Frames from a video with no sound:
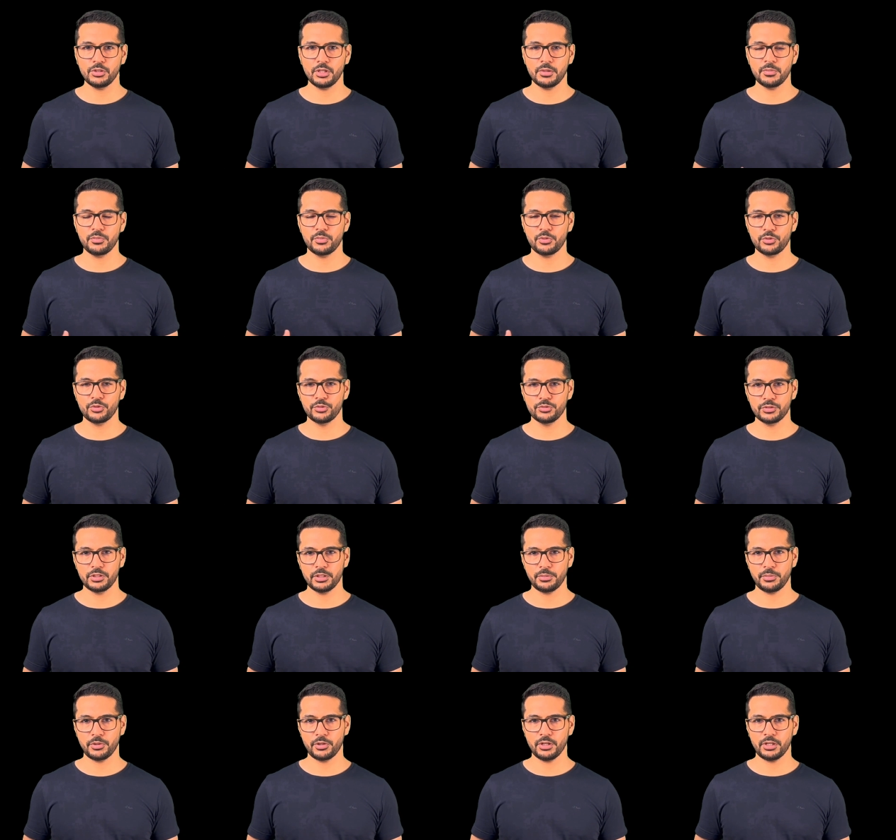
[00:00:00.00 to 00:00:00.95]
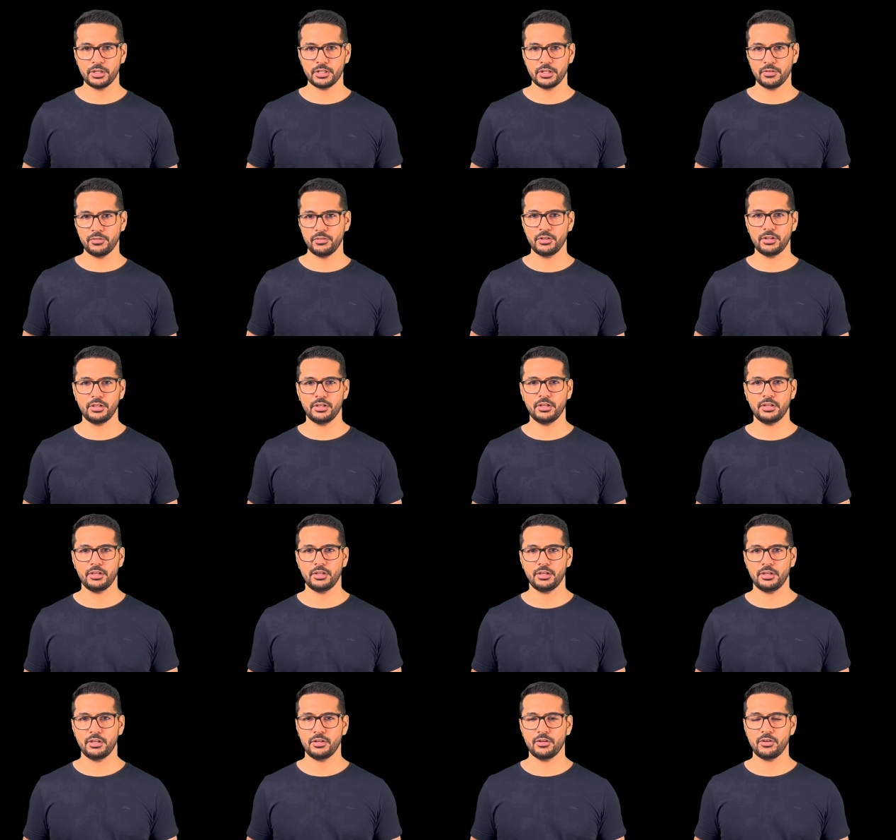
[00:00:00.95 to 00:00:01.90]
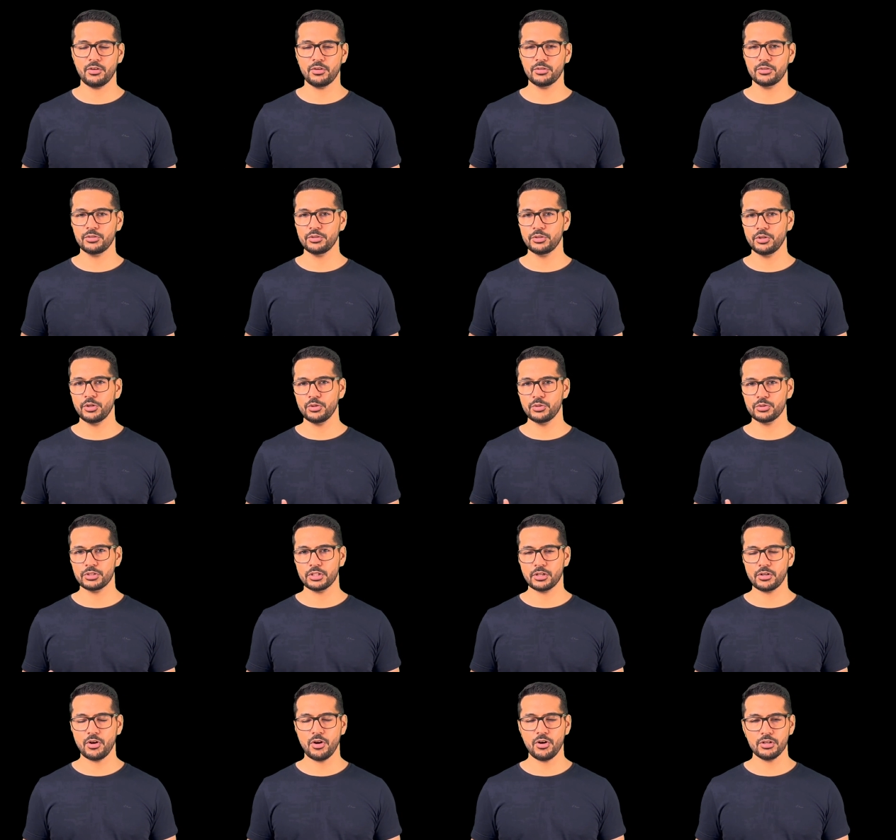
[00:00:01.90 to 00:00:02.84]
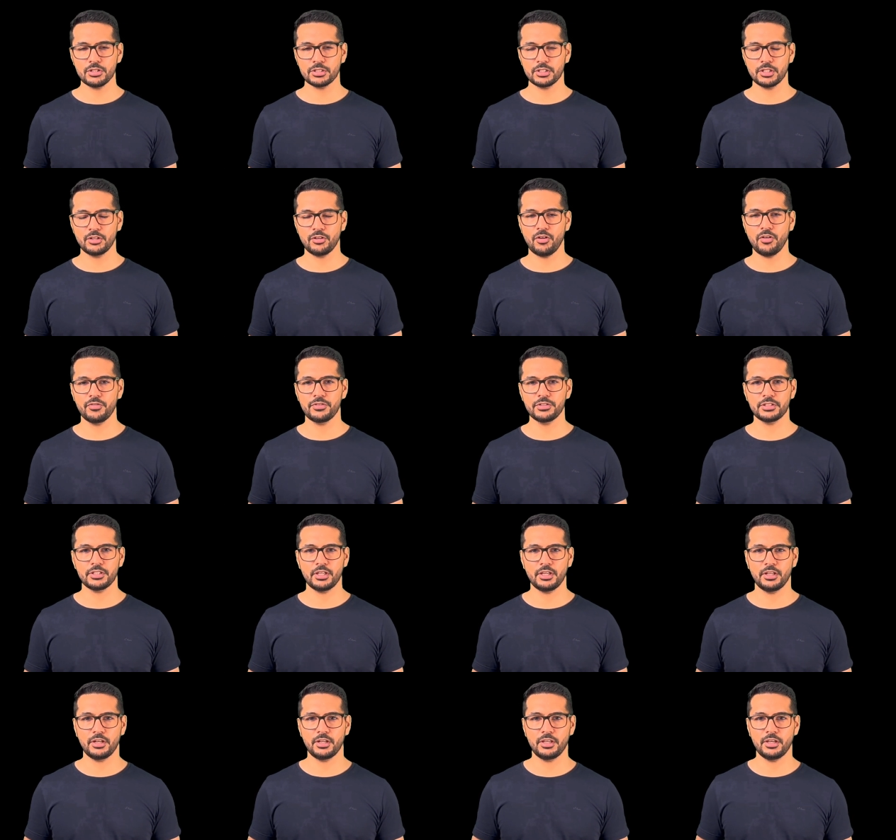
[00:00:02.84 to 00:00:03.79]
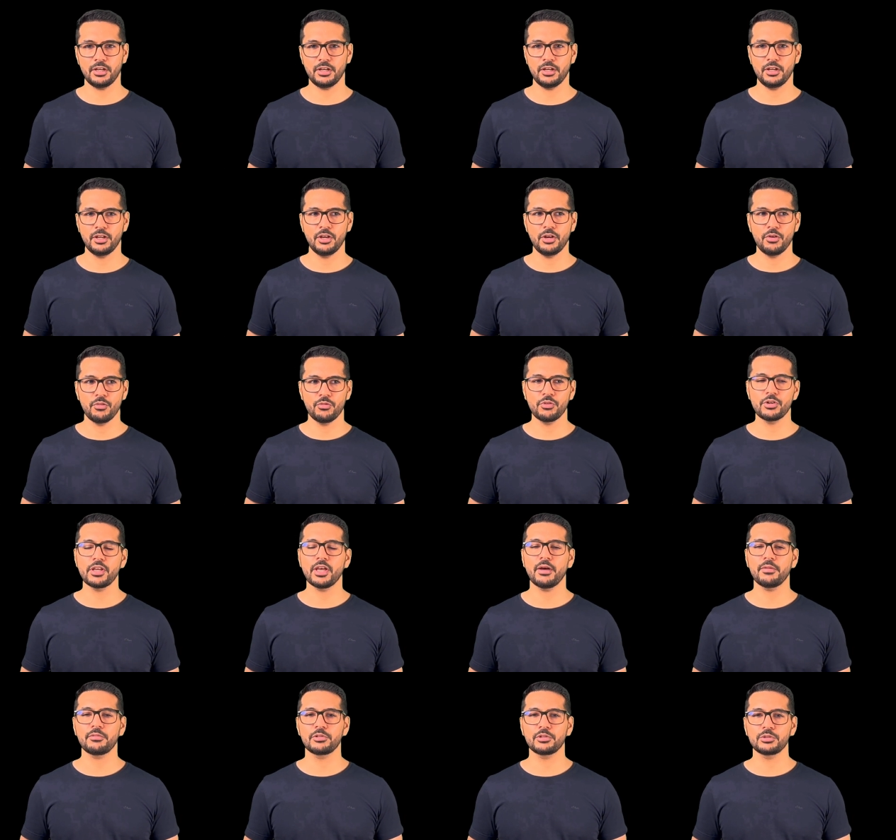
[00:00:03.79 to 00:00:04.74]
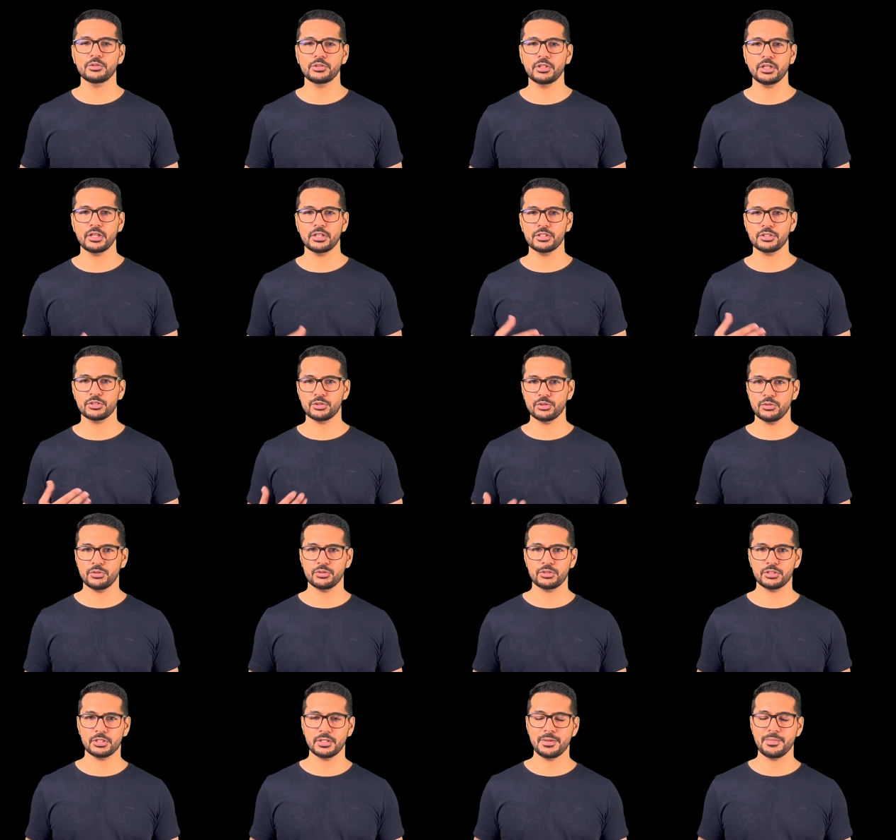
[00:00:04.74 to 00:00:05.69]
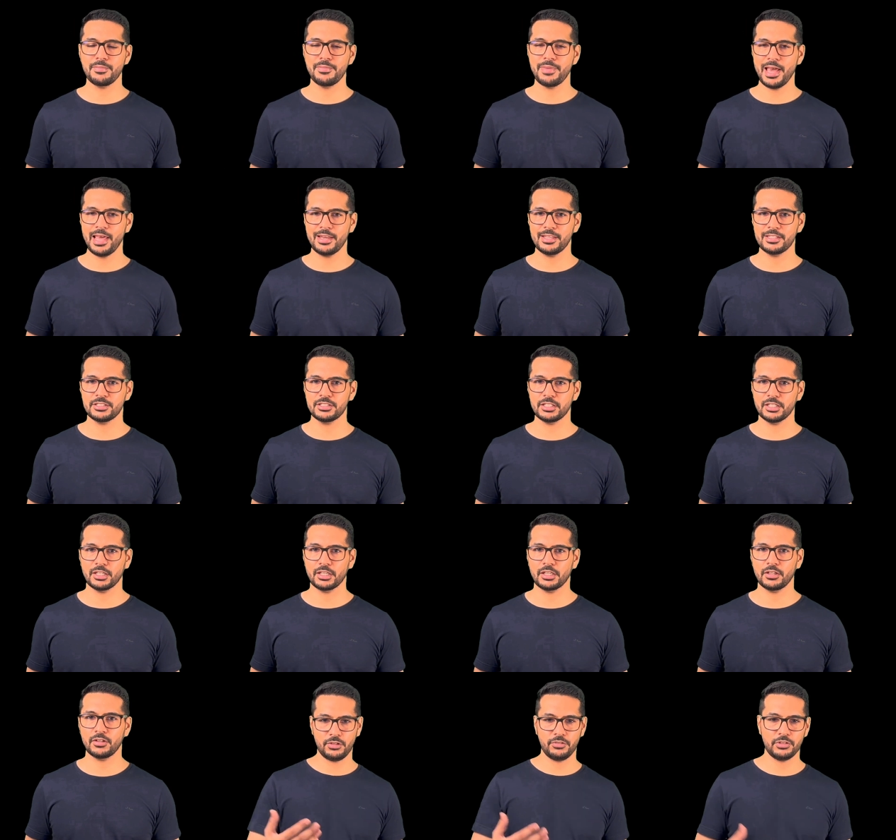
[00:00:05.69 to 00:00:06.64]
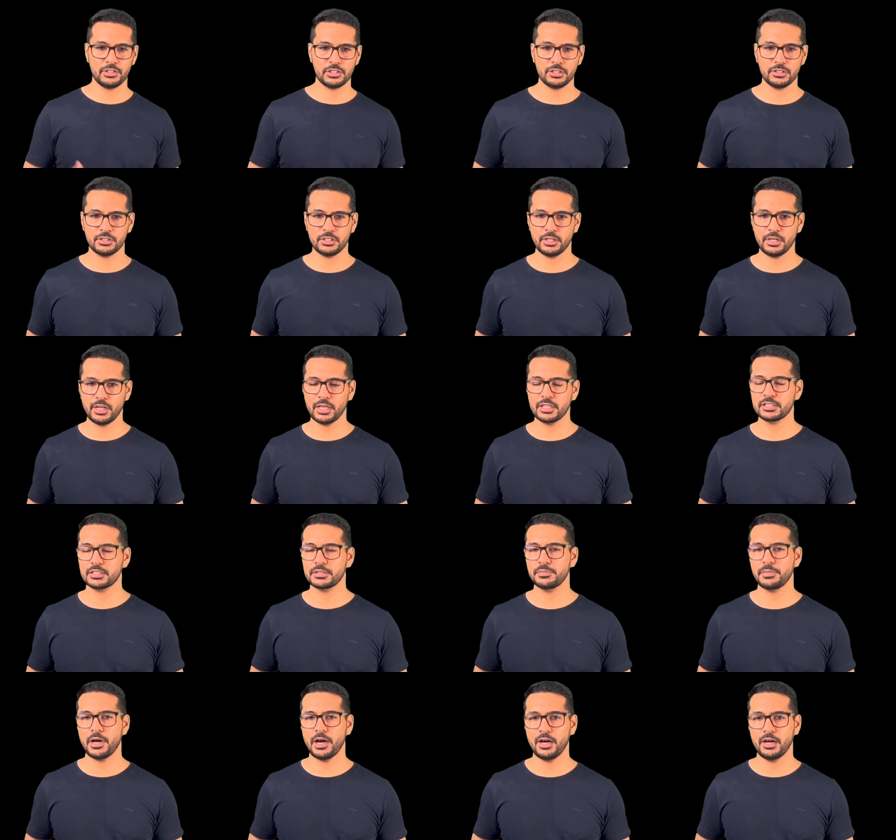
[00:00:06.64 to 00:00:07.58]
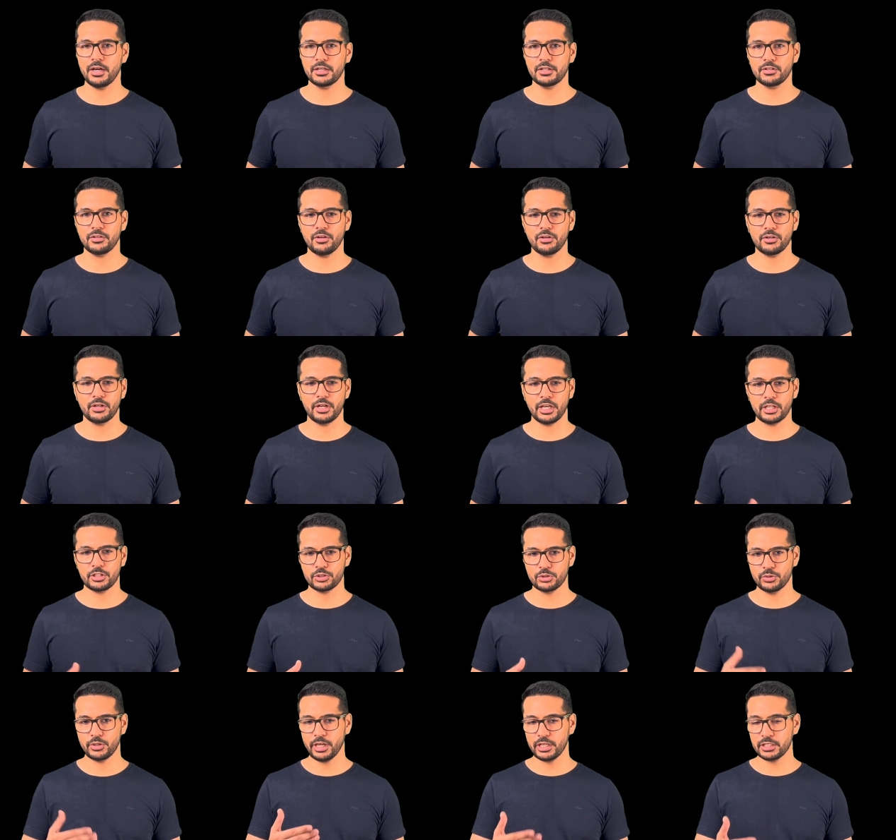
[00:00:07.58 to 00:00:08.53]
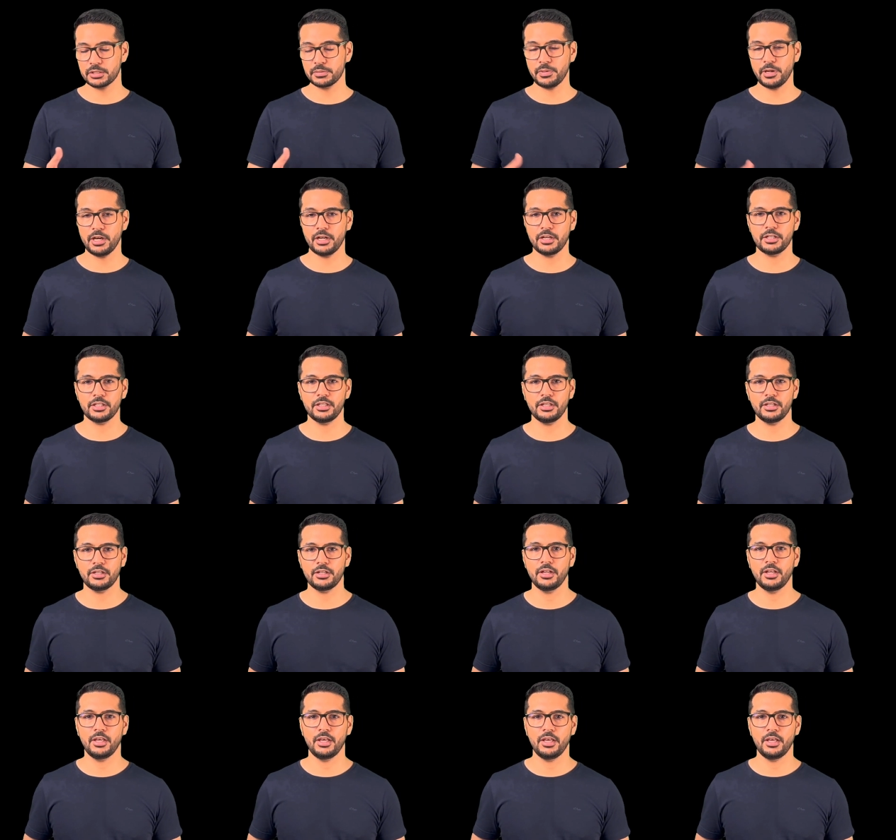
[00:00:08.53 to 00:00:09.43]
improve the productivity, in order to reduce the cost in office area, we have to do the resource balancing, which is the next part or next to next part here